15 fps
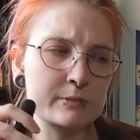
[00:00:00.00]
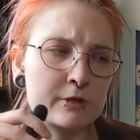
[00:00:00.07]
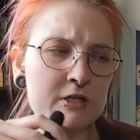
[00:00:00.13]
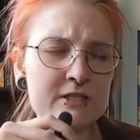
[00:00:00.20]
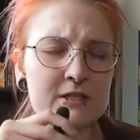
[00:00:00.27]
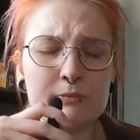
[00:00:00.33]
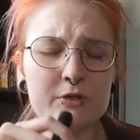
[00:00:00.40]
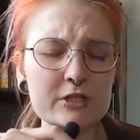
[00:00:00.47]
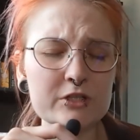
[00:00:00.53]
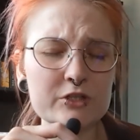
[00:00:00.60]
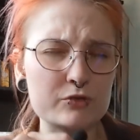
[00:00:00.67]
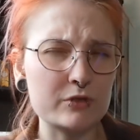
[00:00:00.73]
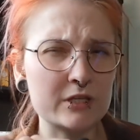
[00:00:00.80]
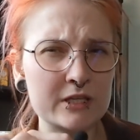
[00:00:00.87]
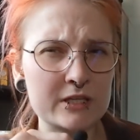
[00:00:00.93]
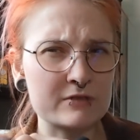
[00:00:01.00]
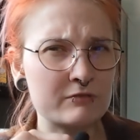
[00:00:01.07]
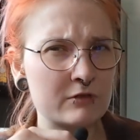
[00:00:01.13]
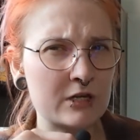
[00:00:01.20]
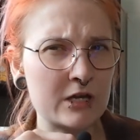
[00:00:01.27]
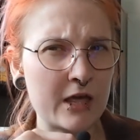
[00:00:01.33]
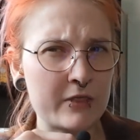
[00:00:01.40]
because I'm pretty sure he has
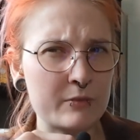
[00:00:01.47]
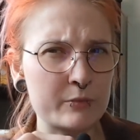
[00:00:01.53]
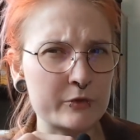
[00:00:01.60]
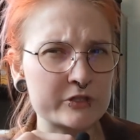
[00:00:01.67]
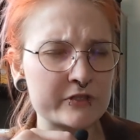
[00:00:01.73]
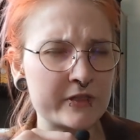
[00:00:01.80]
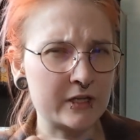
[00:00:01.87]
written other books